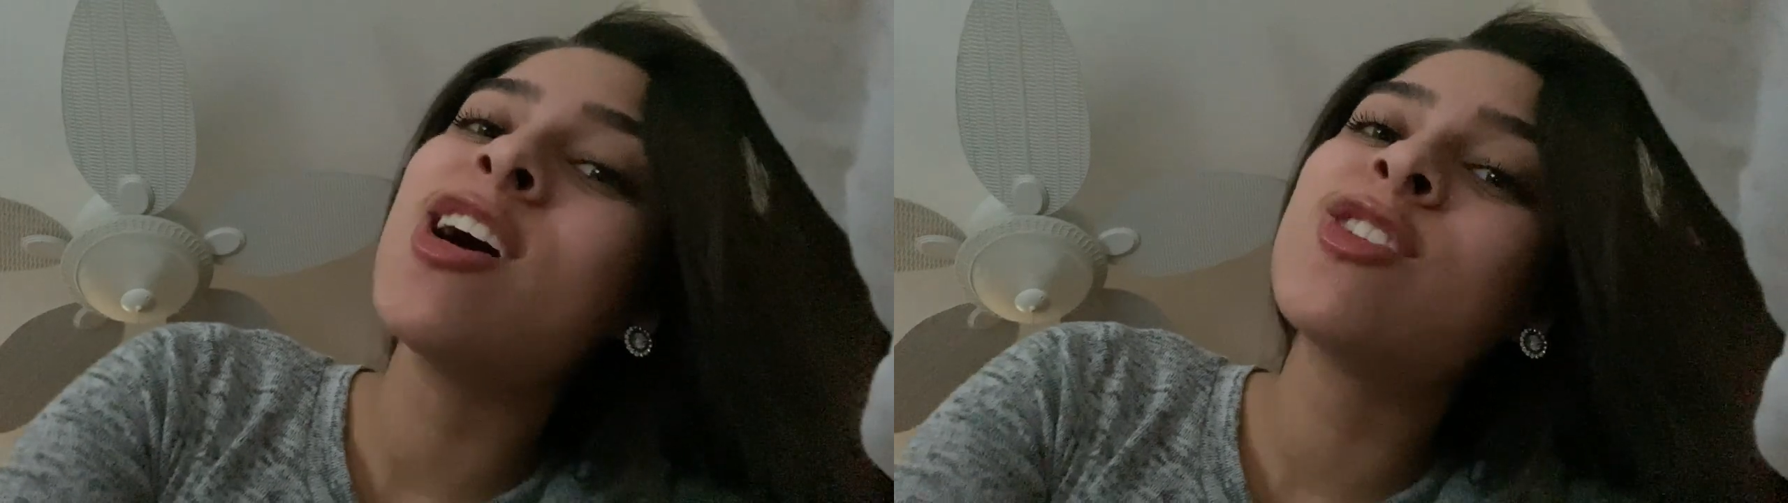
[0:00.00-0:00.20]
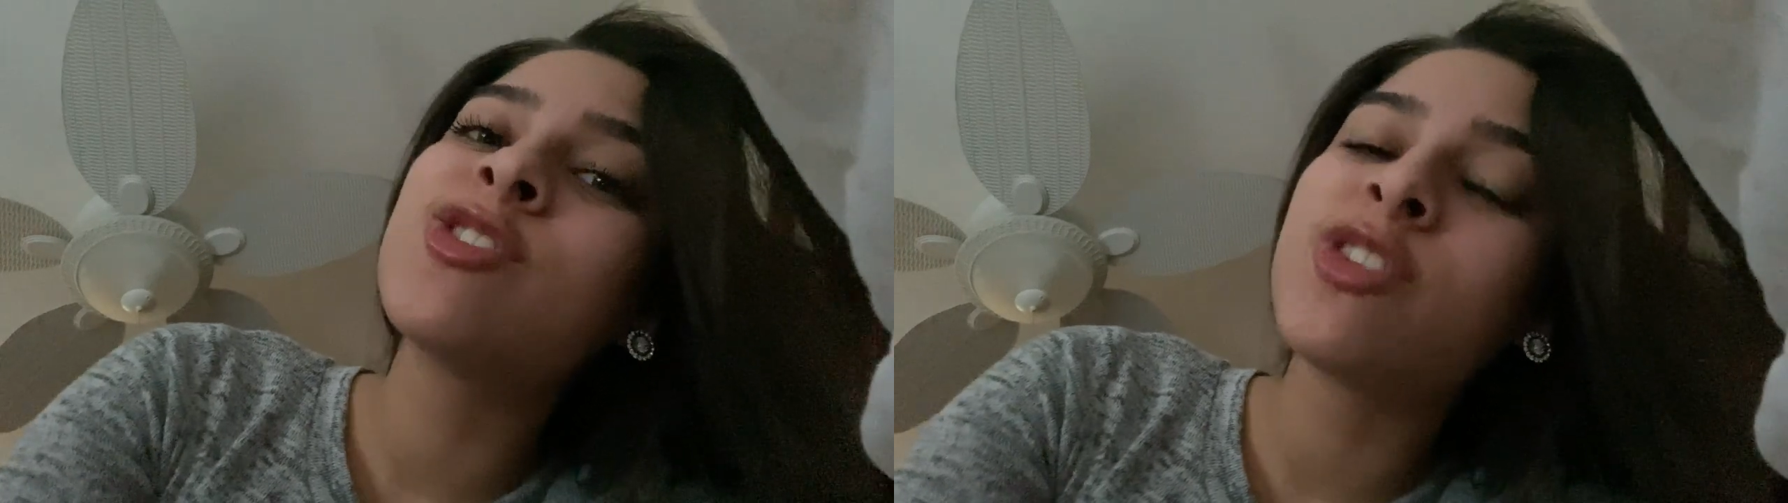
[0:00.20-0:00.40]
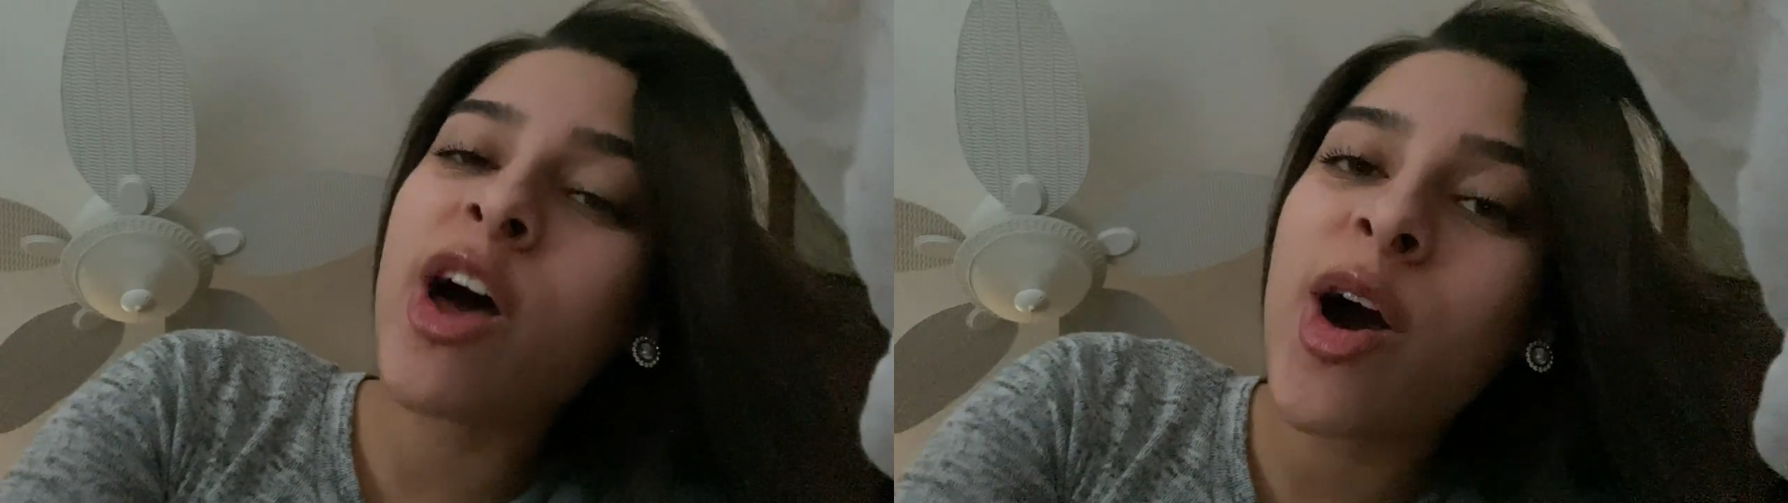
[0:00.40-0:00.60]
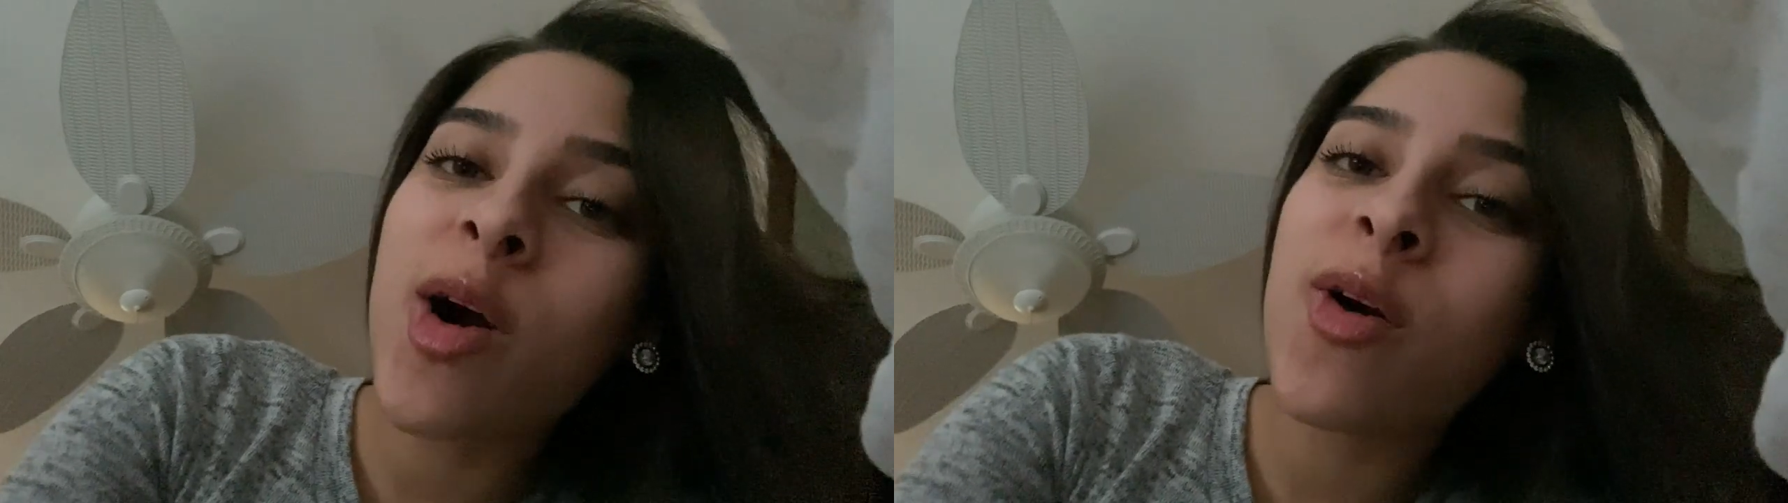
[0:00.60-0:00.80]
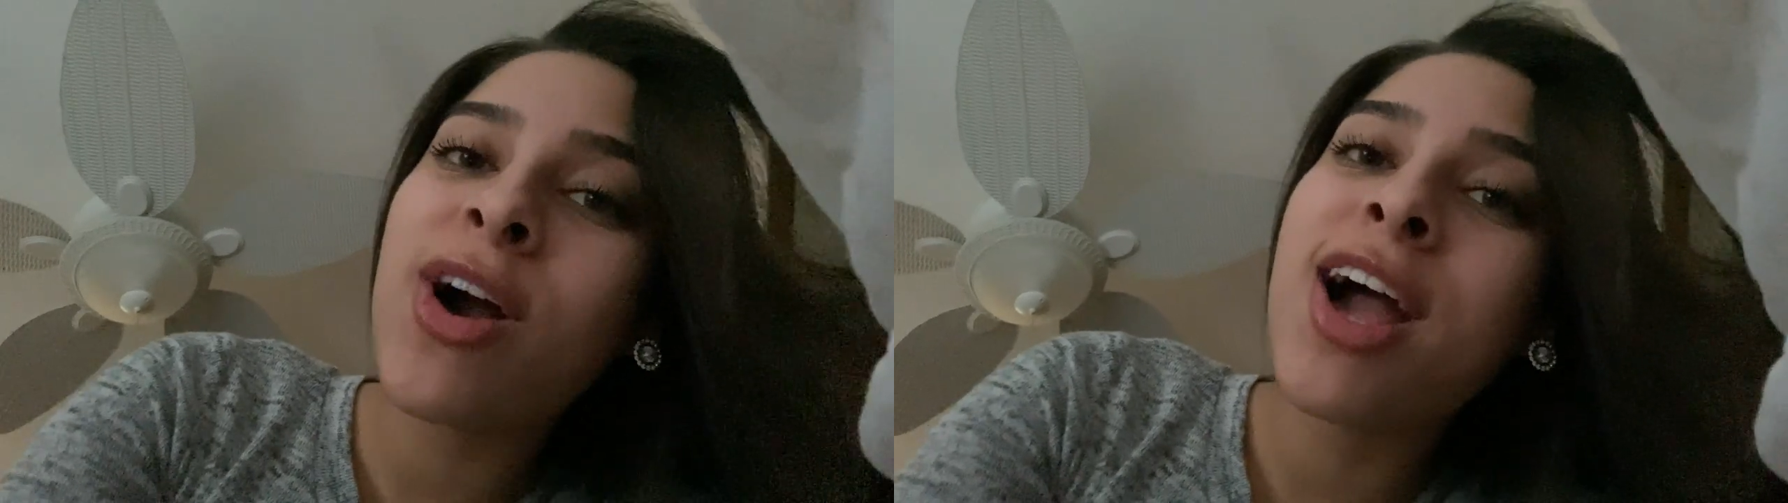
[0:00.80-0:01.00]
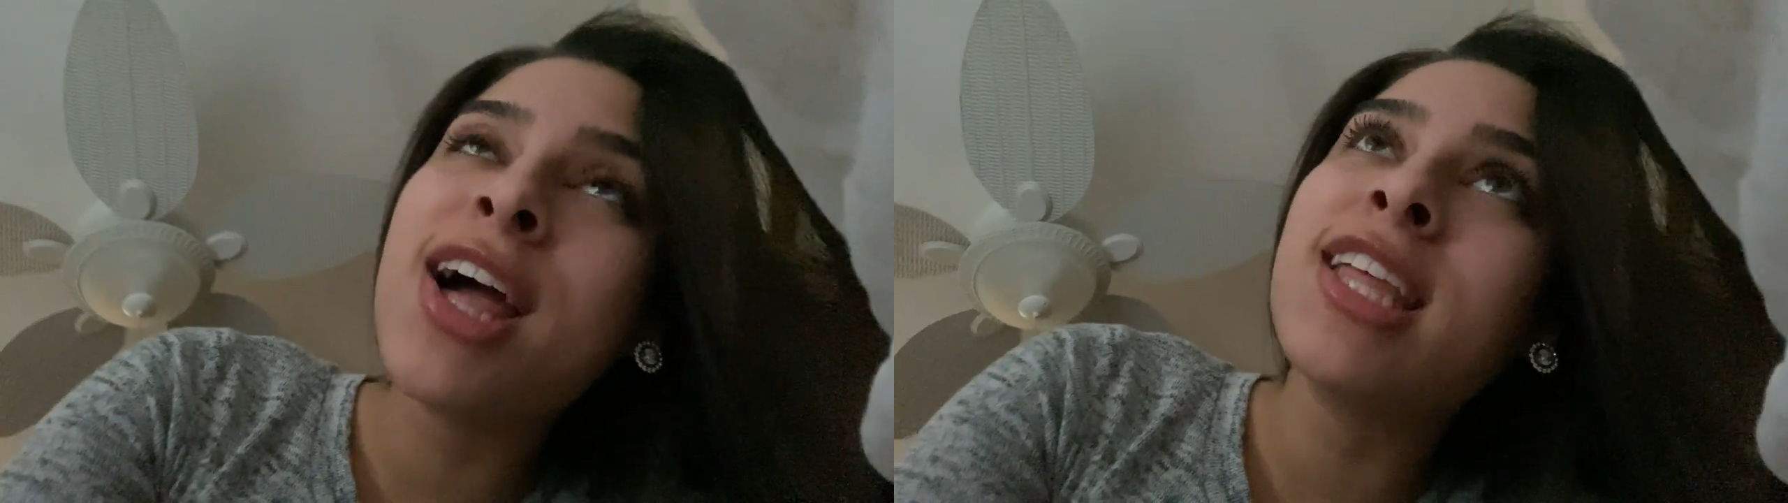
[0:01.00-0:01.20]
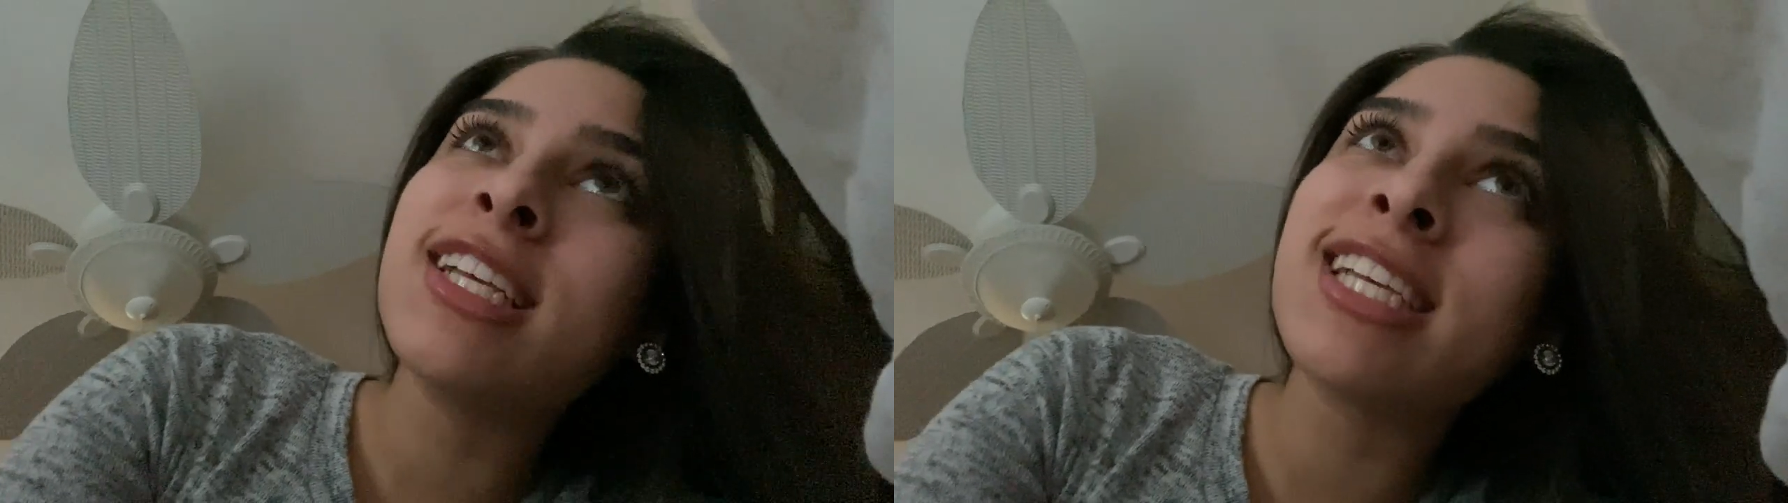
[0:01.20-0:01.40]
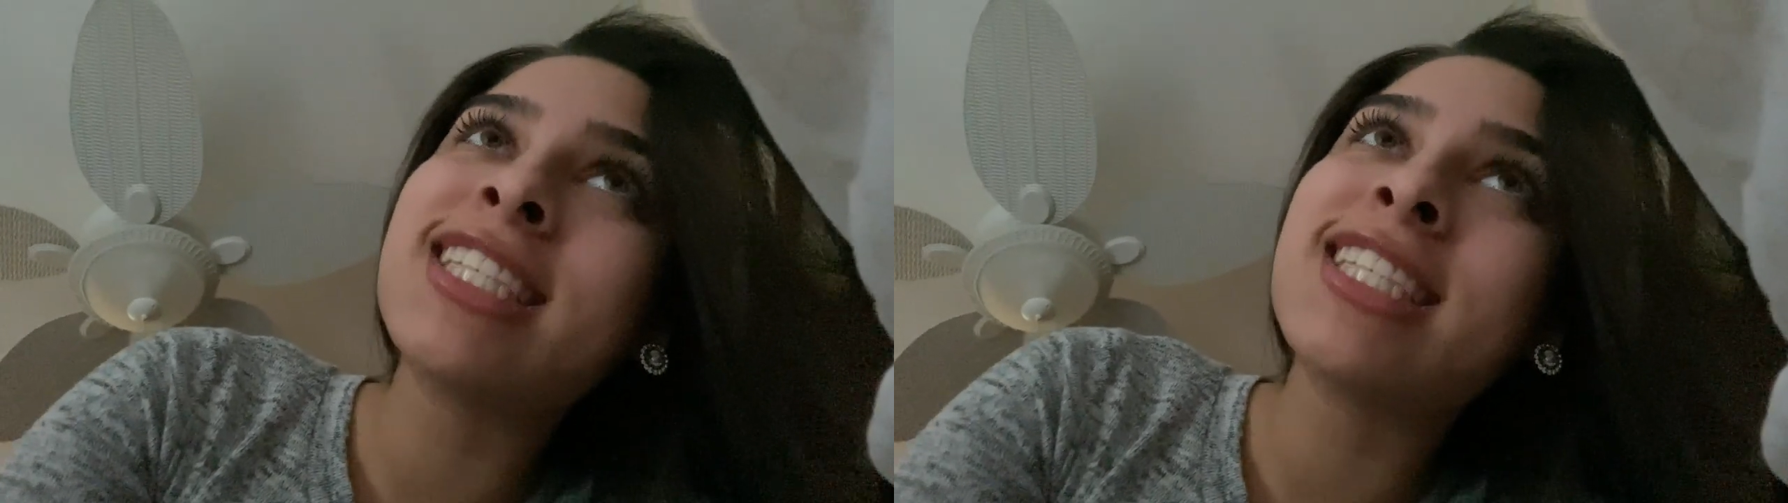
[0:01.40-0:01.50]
So this